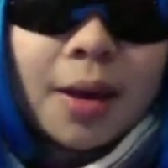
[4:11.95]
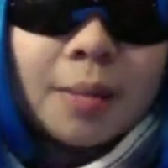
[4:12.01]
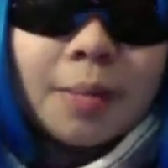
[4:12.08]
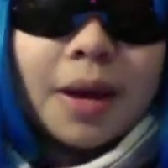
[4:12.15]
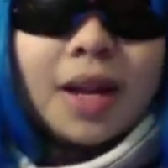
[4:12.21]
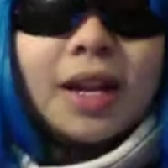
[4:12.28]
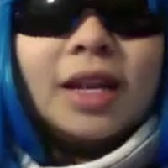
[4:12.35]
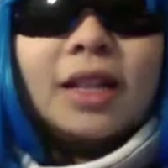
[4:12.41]

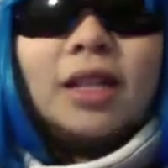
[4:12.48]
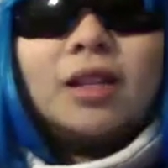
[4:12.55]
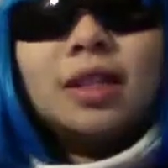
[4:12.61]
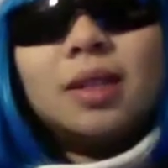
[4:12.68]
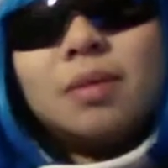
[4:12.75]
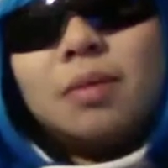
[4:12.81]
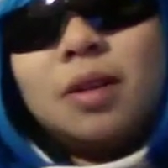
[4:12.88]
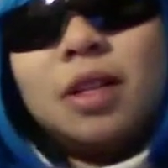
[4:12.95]
but
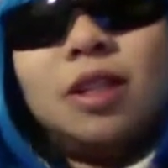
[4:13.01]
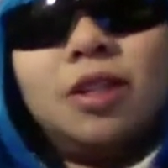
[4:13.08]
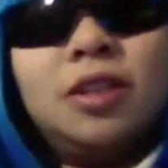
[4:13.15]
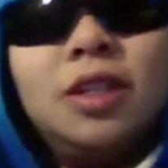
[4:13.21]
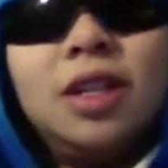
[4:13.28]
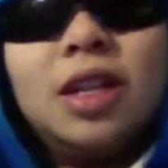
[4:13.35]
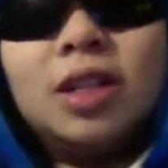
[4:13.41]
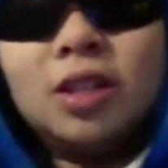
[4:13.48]
there's a
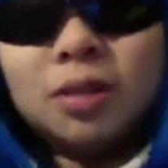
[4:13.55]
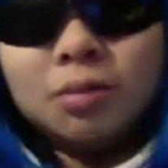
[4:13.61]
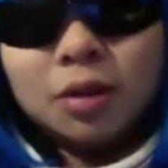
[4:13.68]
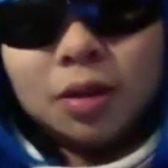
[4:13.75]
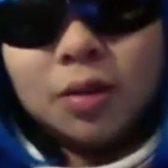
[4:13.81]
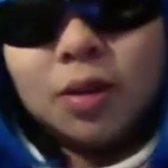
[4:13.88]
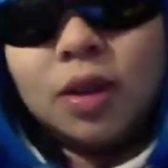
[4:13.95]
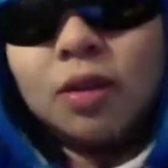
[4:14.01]
miniature tension
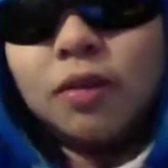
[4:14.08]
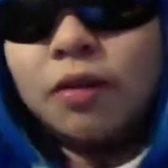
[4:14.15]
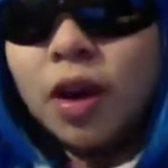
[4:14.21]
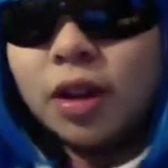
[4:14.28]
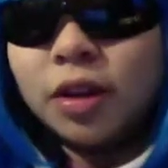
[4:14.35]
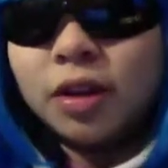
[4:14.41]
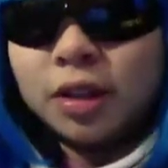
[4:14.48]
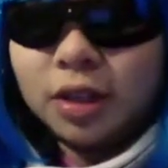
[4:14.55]
between the
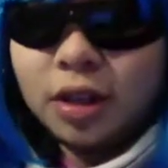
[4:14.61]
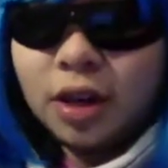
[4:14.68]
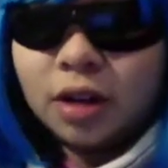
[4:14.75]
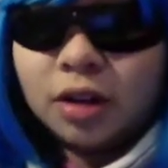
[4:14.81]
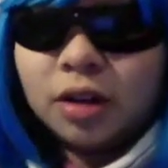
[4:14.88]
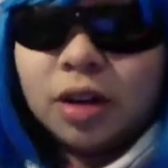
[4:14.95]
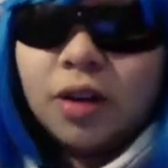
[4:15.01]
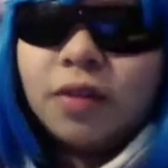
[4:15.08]
father and
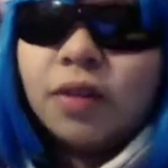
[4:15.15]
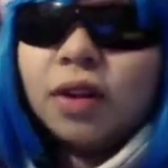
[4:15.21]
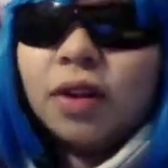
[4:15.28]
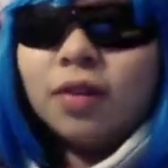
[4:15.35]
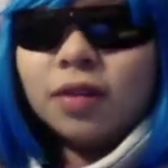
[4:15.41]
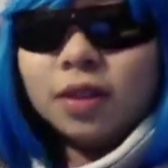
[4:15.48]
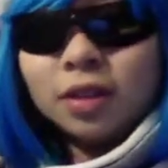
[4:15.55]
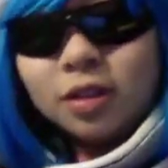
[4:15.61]
daughter, even
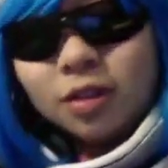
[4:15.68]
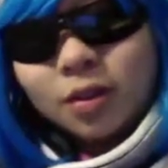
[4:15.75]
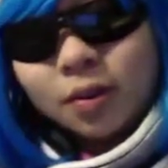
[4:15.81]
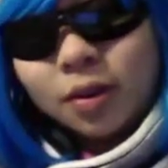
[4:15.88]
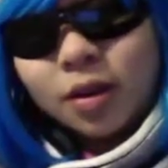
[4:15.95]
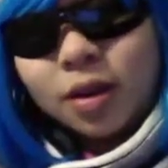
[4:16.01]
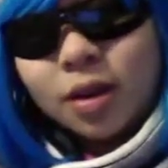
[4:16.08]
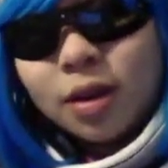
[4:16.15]
if it's a
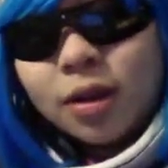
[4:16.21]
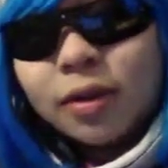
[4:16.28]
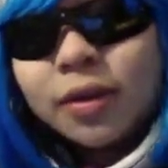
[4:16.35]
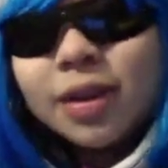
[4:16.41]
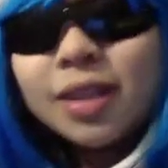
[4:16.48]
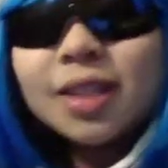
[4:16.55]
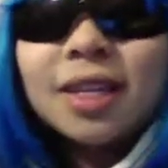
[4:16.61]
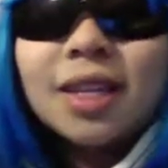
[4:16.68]
joke.
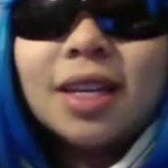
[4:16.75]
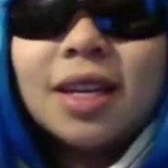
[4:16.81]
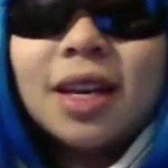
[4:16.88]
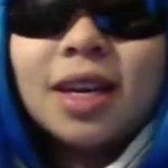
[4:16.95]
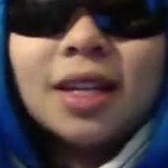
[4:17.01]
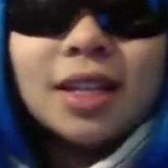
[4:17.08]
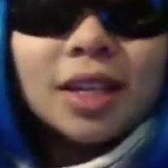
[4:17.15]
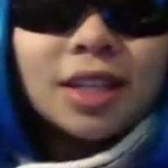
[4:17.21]
See,
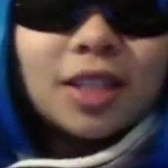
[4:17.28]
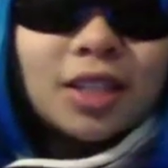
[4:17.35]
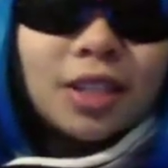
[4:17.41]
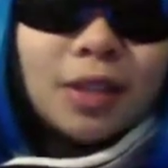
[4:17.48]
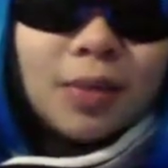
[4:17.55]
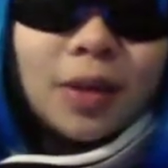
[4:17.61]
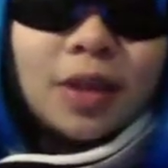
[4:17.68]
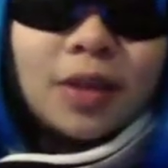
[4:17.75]
tension
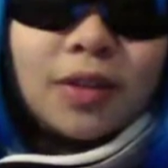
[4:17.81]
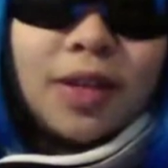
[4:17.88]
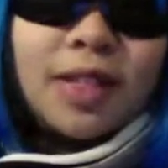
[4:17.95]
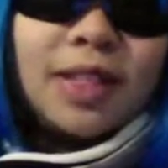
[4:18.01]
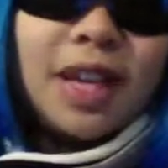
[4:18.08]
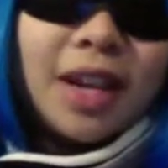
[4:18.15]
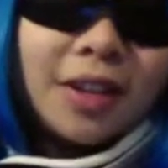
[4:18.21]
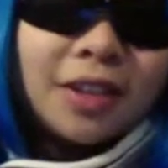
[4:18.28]
is what
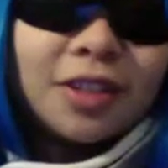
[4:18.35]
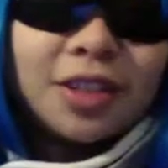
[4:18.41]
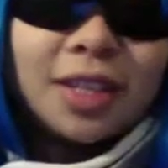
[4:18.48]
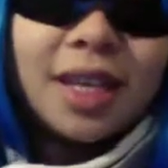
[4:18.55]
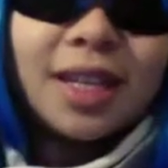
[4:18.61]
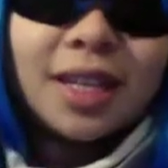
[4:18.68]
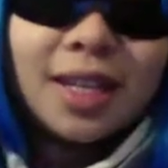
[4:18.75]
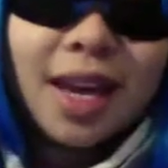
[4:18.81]
creates character
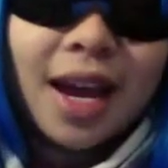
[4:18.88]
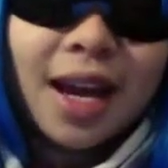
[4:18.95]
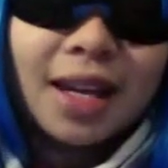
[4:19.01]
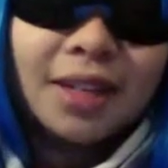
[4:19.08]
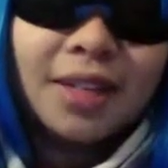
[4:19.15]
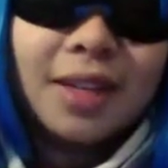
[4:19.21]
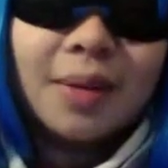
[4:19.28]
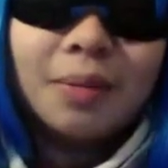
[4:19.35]

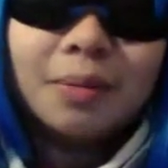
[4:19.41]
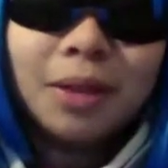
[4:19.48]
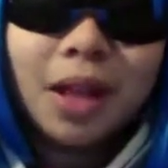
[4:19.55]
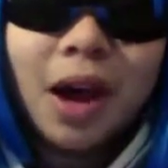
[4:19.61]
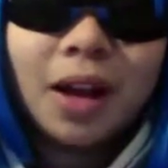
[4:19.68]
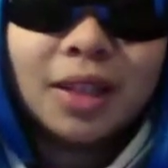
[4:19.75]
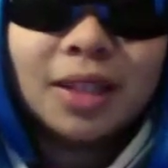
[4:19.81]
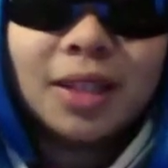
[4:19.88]
desires and
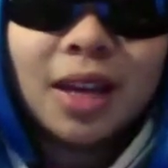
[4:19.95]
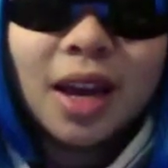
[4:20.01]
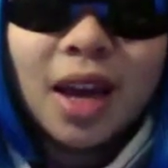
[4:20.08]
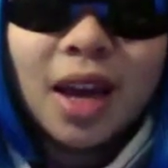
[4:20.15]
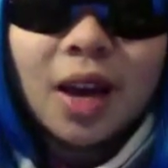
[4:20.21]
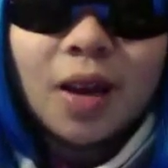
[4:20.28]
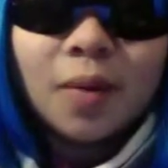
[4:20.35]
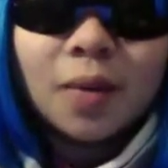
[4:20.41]
plots.
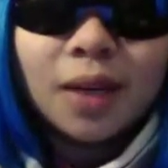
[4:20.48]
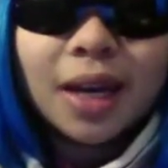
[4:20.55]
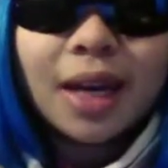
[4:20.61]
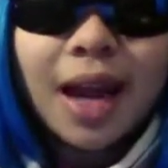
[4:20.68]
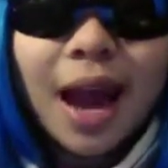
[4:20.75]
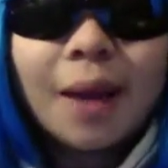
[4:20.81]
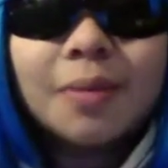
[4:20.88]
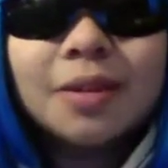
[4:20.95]
What can
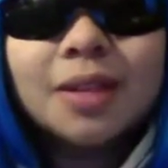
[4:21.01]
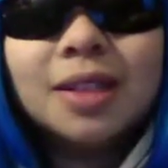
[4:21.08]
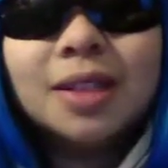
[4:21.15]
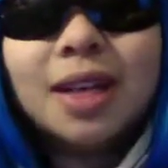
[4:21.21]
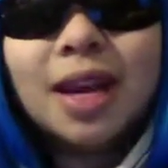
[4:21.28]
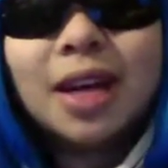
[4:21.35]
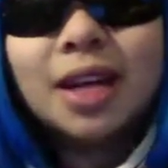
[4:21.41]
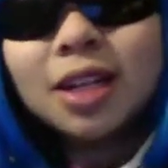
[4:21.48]
happen
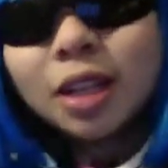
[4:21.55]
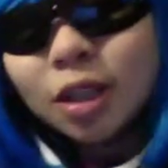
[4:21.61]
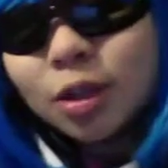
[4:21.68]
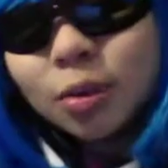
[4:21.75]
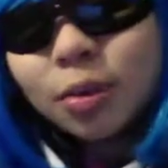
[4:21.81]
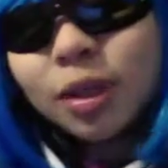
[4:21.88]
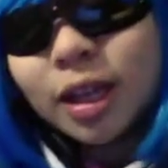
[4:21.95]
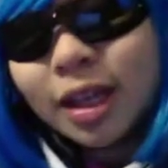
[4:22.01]
is I can
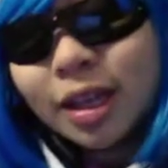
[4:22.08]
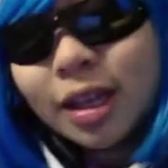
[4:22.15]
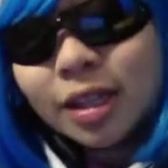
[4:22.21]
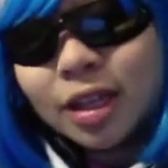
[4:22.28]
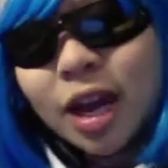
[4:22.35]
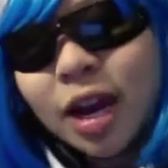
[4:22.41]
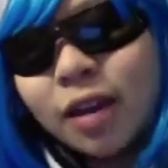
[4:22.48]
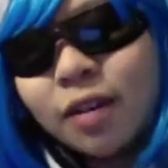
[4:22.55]
accumulate that
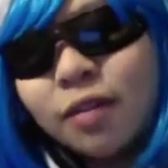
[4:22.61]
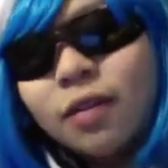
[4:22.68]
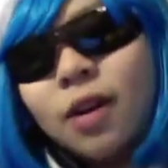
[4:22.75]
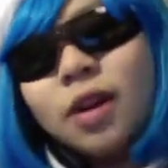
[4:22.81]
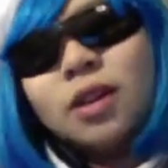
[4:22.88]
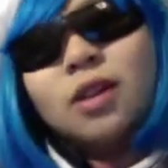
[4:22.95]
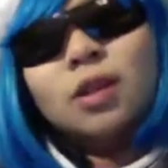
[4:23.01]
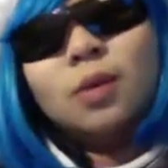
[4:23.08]
tired
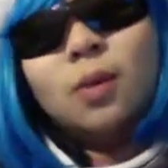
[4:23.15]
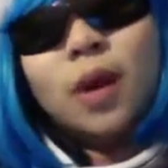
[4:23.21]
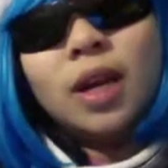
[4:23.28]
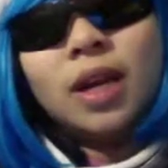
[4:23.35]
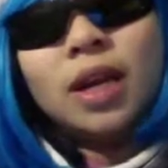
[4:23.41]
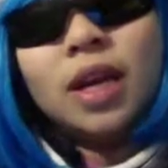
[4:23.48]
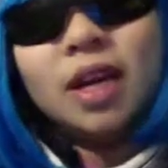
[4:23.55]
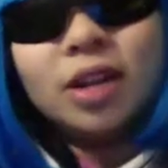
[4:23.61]
father's
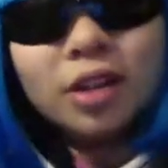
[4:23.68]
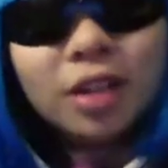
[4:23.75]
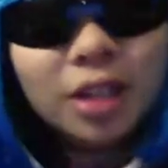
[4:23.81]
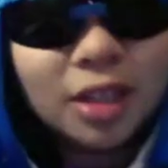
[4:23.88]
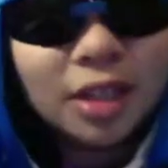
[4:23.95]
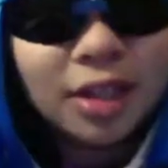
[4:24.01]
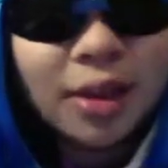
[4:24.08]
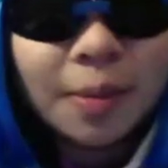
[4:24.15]
waning
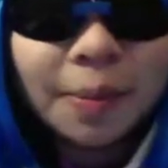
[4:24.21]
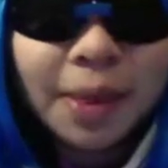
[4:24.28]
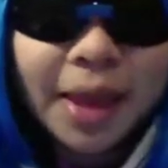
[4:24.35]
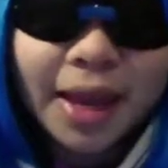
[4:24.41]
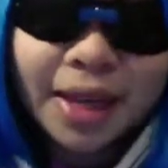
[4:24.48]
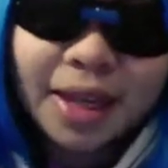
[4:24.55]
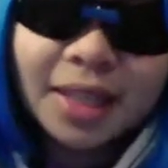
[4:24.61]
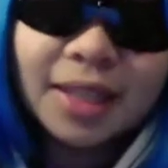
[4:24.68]
energies
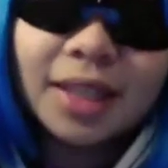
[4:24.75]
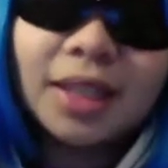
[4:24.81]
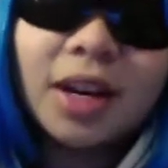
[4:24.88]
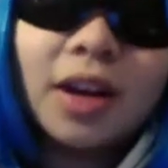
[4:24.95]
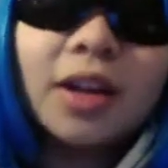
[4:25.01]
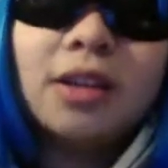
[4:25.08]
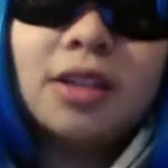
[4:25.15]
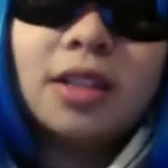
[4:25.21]
against the
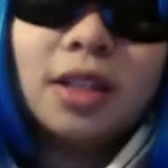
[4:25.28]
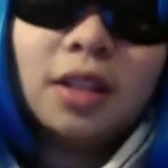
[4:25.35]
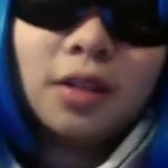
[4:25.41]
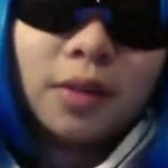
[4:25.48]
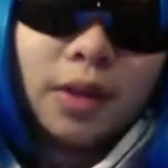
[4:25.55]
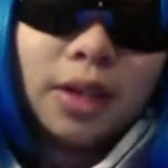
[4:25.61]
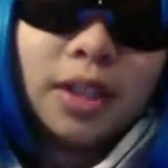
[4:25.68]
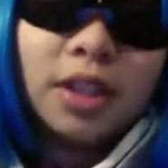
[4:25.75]
daughter's
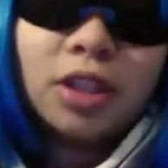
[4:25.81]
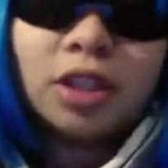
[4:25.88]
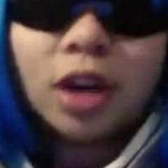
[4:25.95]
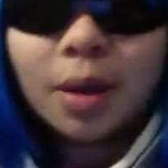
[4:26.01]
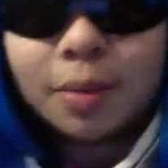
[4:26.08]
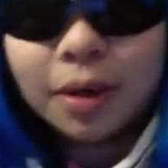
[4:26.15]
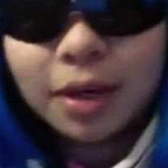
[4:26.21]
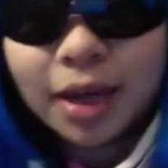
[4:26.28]
increased
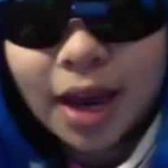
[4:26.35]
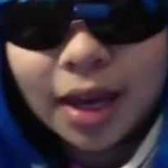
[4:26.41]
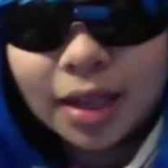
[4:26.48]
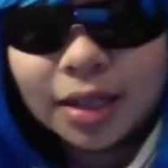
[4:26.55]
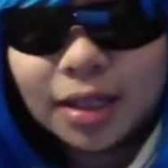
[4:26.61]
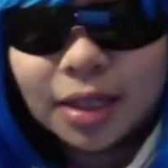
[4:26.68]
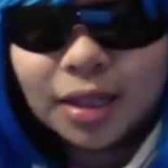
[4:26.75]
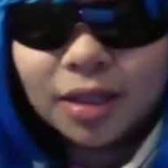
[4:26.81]
shopping
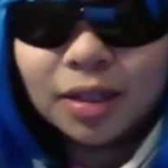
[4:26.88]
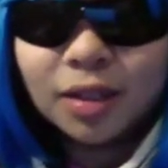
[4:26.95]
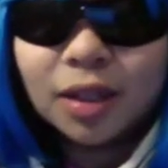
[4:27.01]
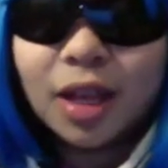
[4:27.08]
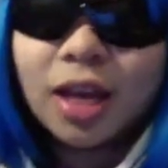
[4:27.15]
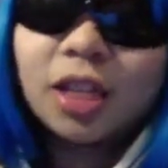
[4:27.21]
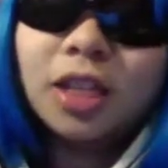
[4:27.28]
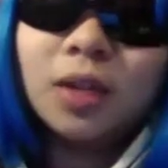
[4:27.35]
nags into
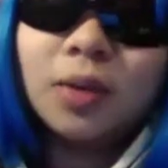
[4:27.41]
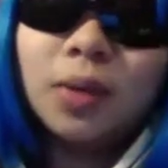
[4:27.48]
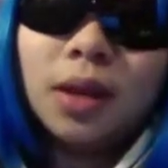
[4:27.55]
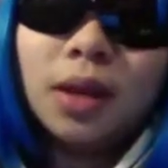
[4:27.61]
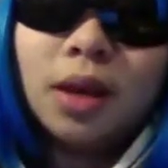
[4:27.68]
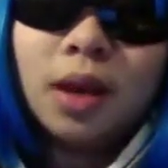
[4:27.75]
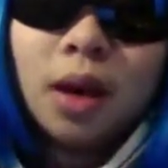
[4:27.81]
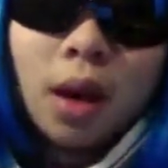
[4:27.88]
clashing with
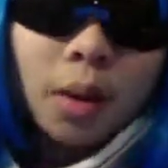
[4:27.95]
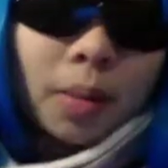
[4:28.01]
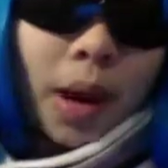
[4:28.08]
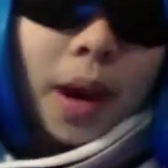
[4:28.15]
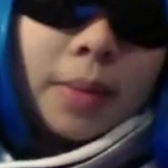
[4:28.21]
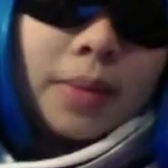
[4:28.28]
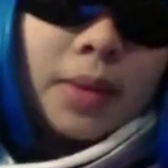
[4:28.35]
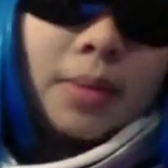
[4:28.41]

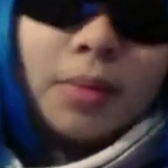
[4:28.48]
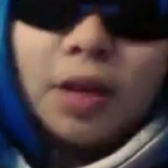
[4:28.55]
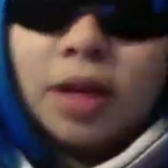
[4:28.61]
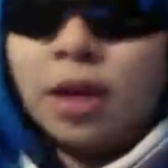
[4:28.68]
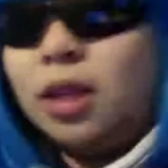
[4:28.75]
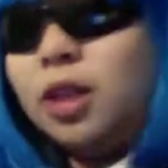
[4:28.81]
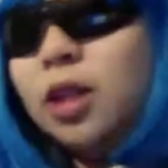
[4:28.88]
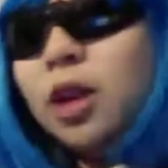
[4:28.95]
perhaps
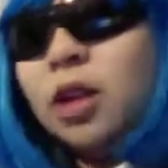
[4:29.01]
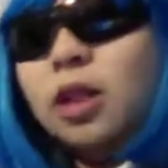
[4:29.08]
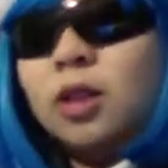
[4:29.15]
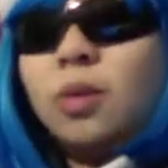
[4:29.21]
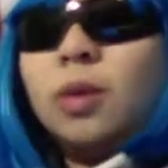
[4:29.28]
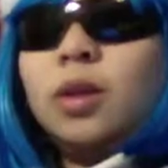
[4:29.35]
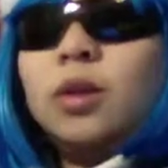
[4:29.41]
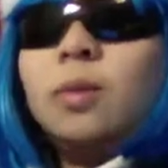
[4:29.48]
meeting the
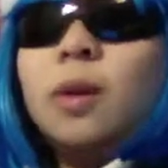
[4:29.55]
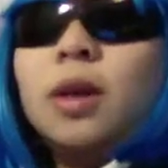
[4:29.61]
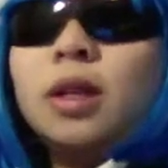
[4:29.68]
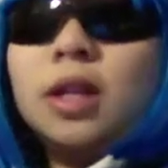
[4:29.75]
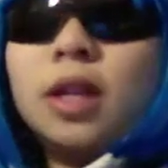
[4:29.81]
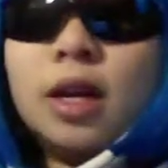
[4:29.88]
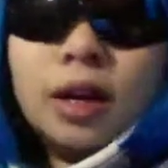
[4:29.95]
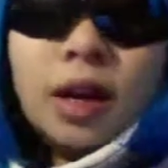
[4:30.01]
daughter's winter ball
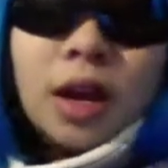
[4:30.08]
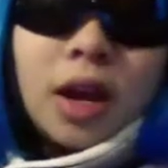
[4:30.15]
date